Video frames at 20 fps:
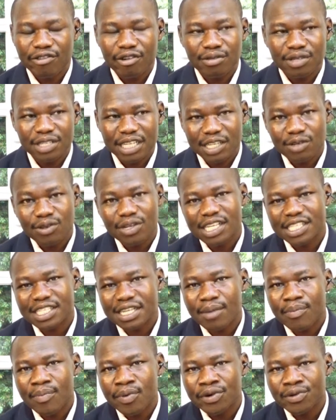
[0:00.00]
From the donor
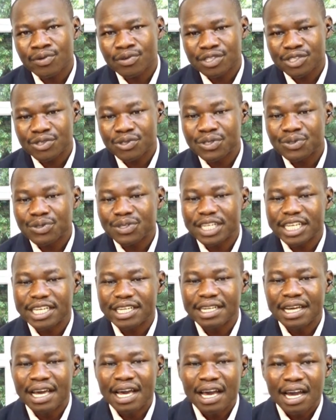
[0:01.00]
support was
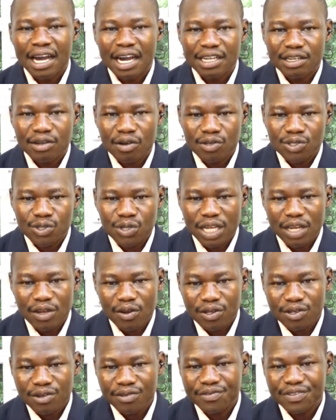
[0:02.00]
dwindling, and also a
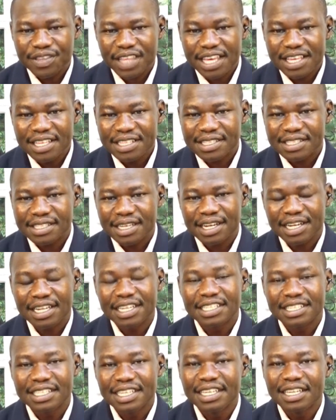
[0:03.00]
lot of things
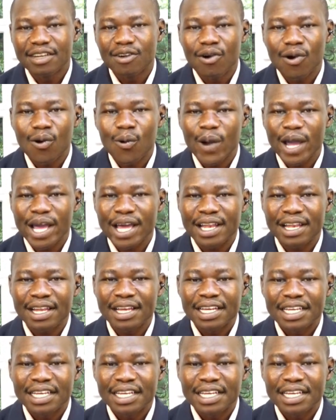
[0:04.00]
really didn't go well